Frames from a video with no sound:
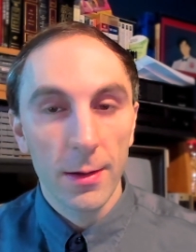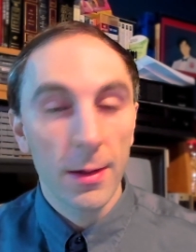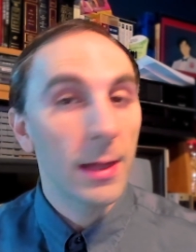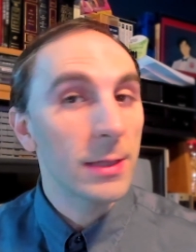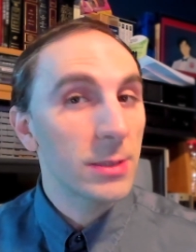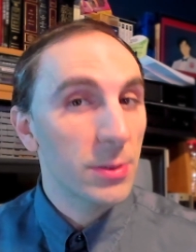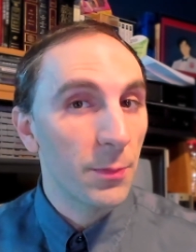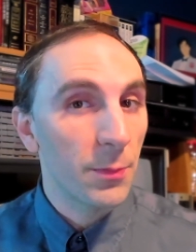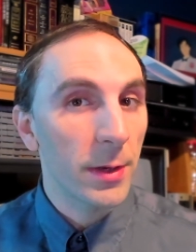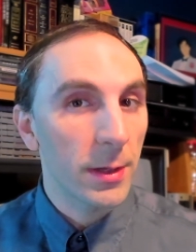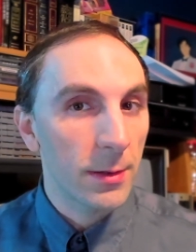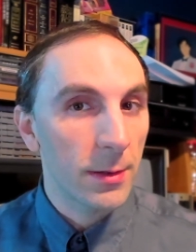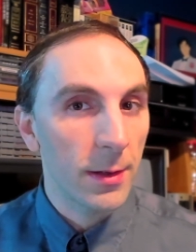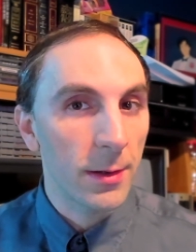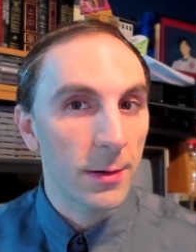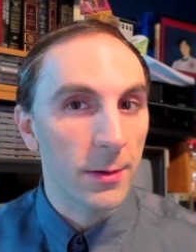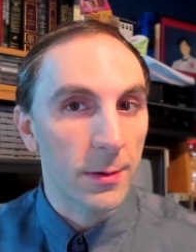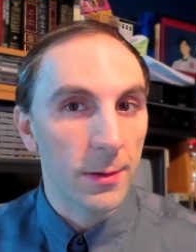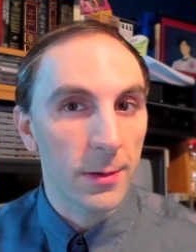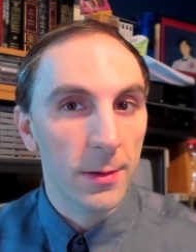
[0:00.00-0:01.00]
That's a big
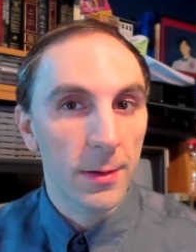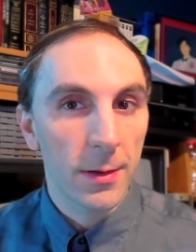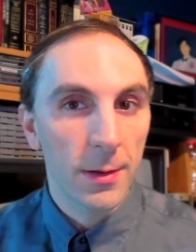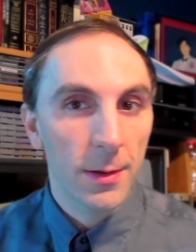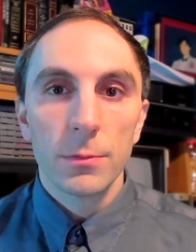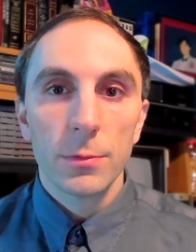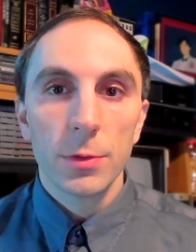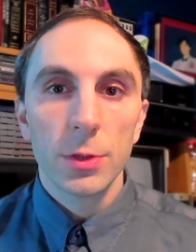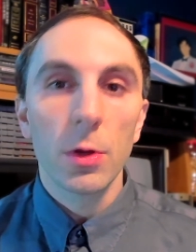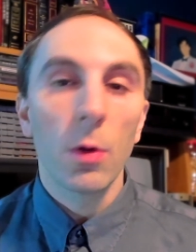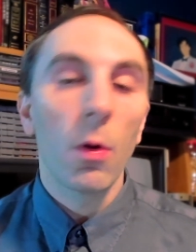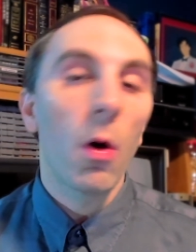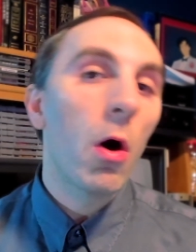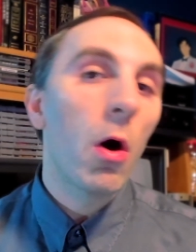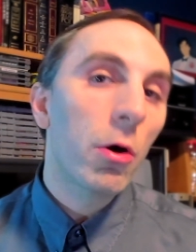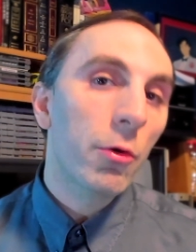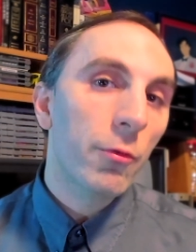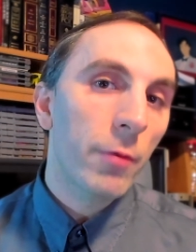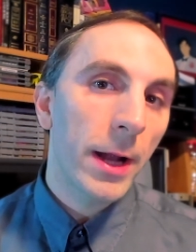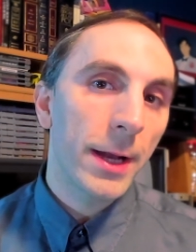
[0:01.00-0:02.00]
deal. So
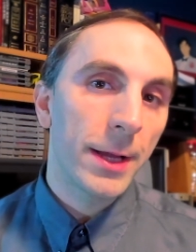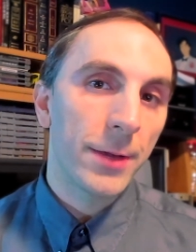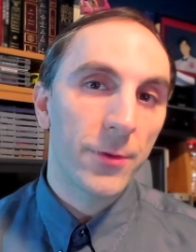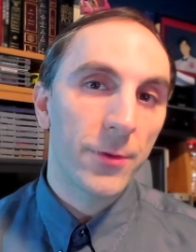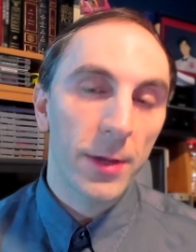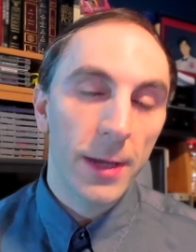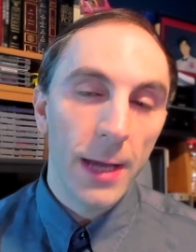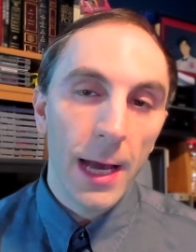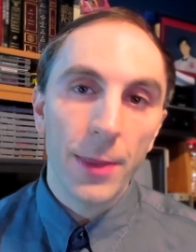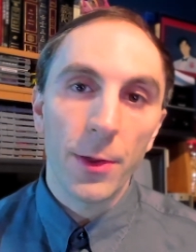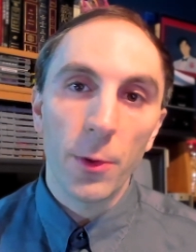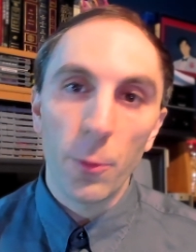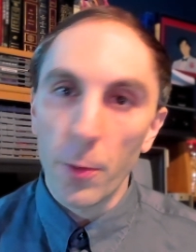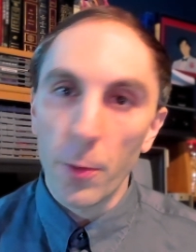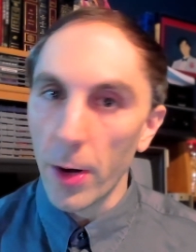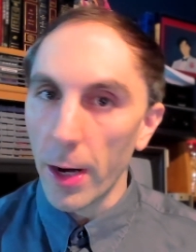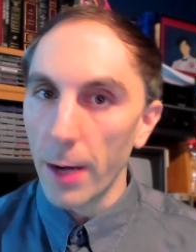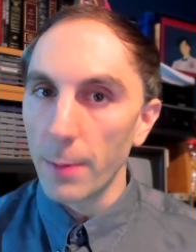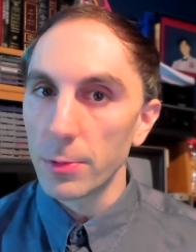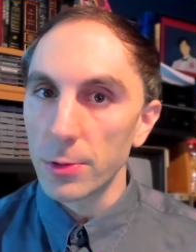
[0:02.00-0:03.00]
already together
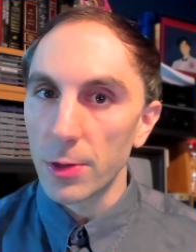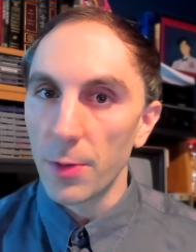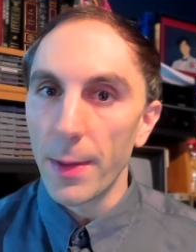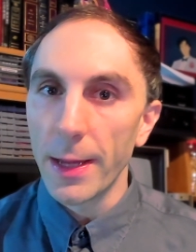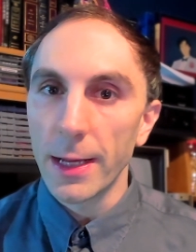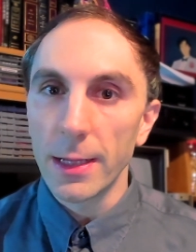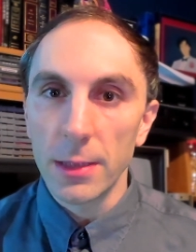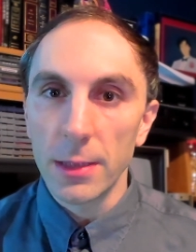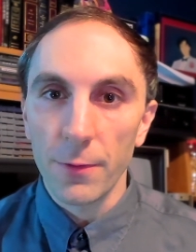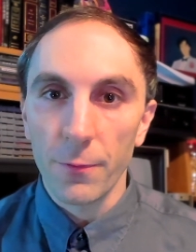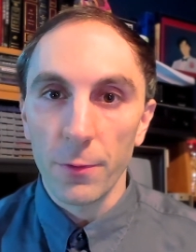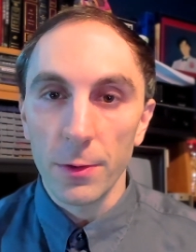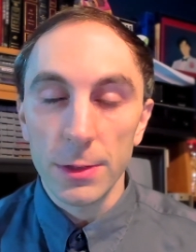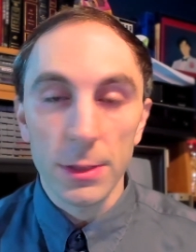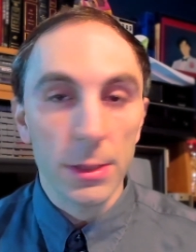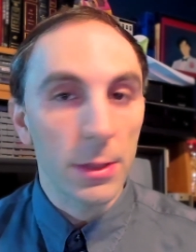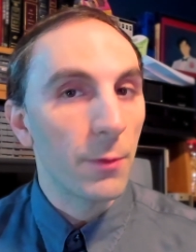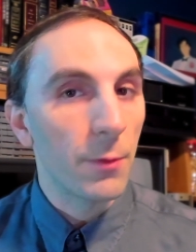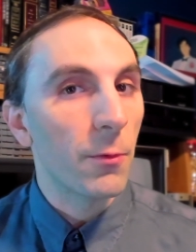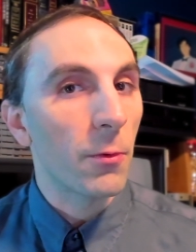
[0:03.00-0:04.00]
we're able to make a difference
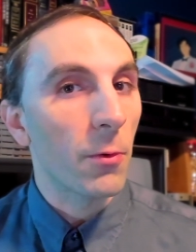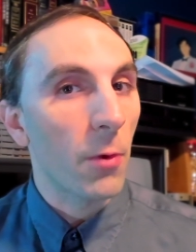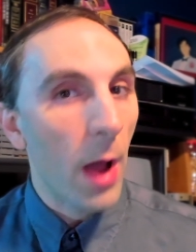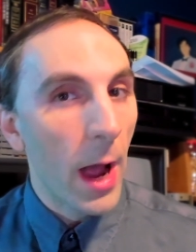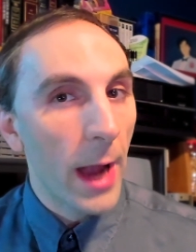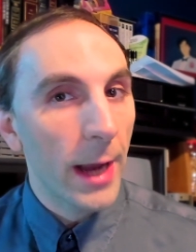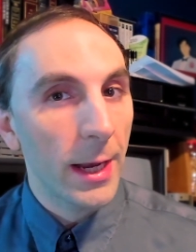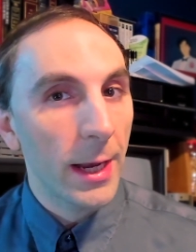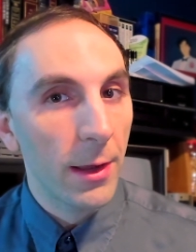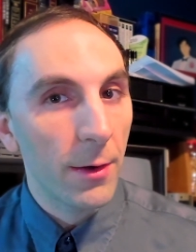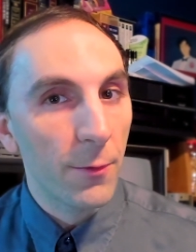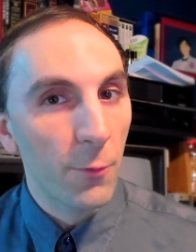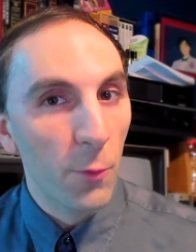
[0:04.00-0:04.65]
in a variety of